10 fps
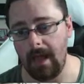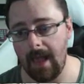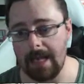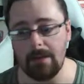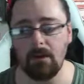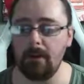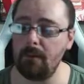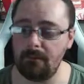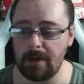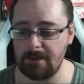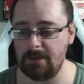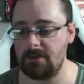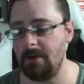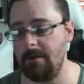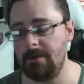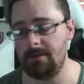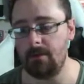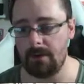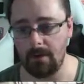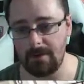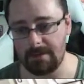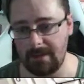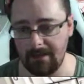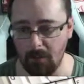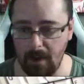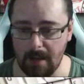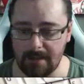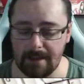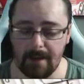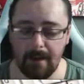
Any money we raise on stream is all going to go into the giveaways.